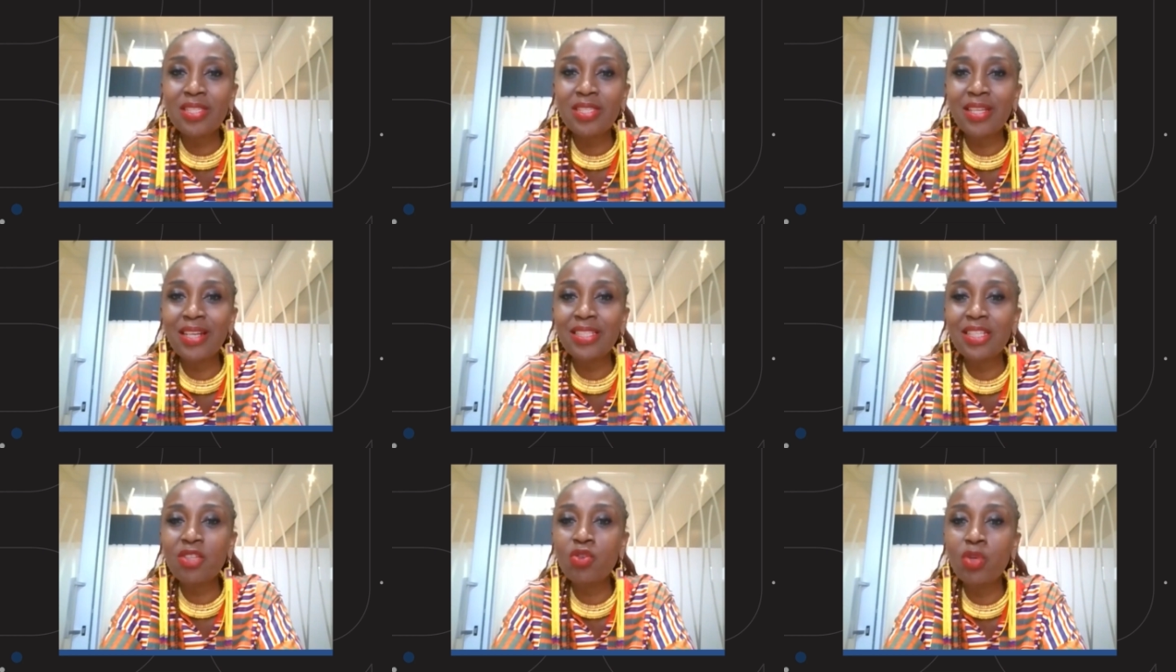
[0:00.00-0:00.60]

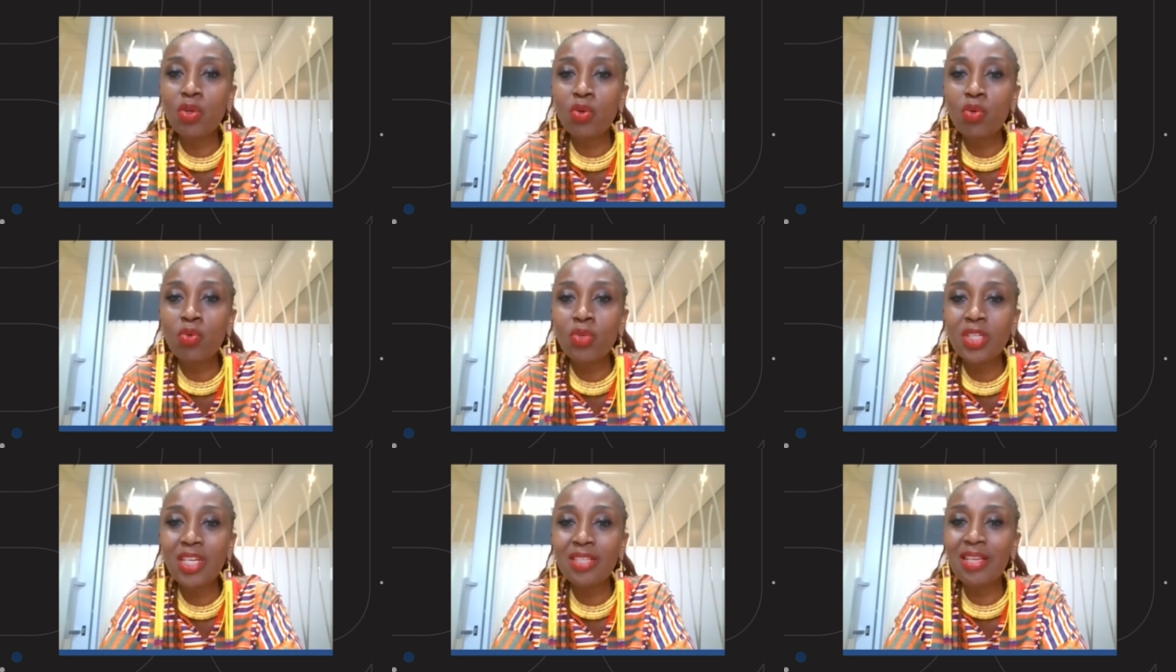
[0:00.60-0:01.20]
started
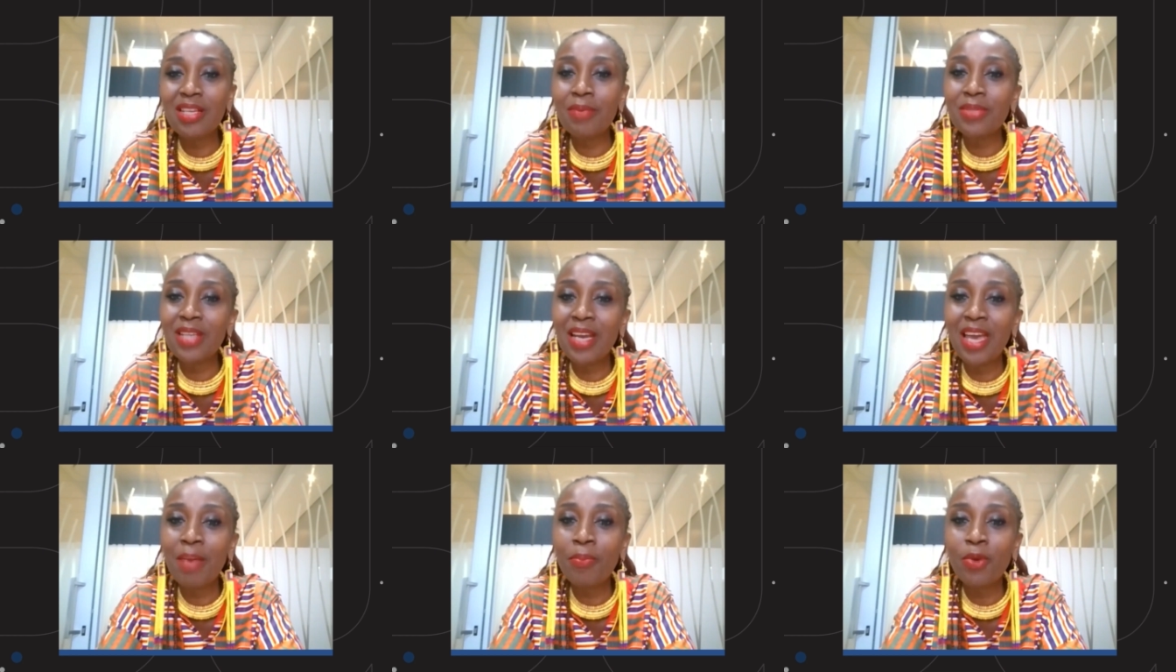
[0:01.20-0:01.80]
recruiting
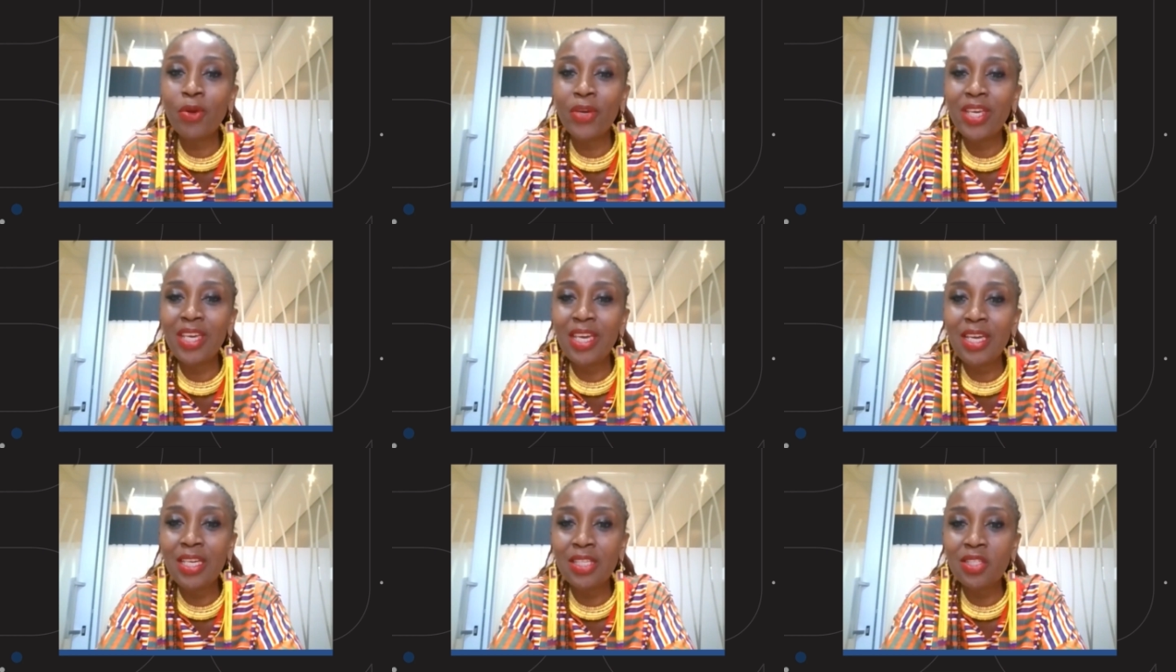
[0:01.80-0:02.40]
Samsung
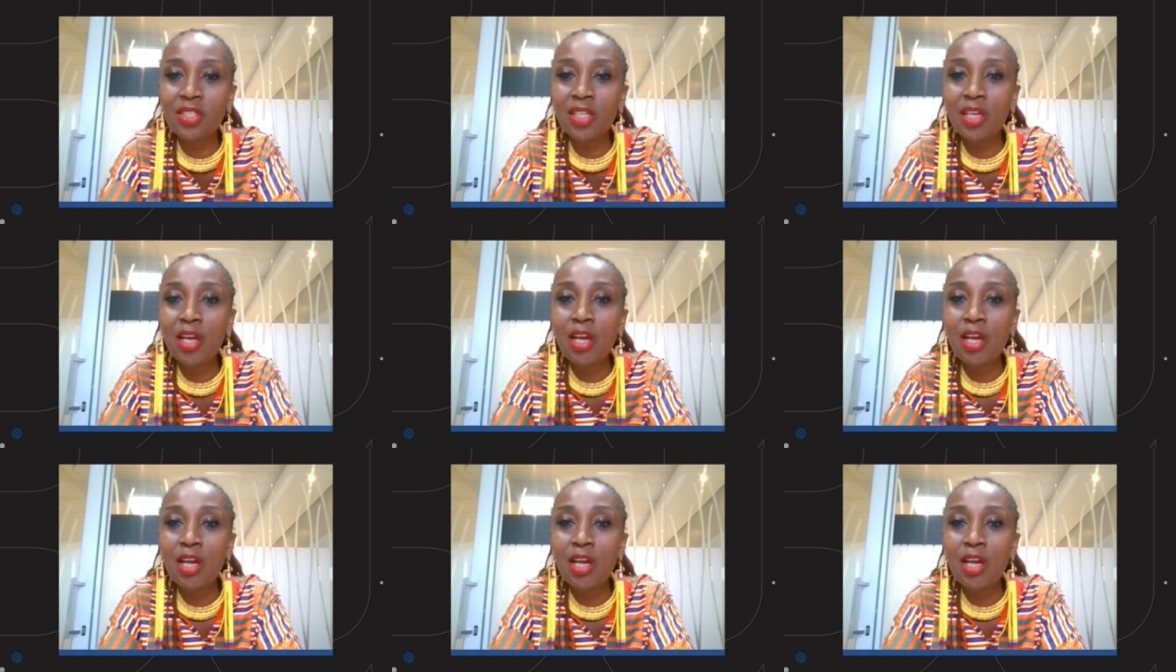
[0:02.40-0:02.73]
employees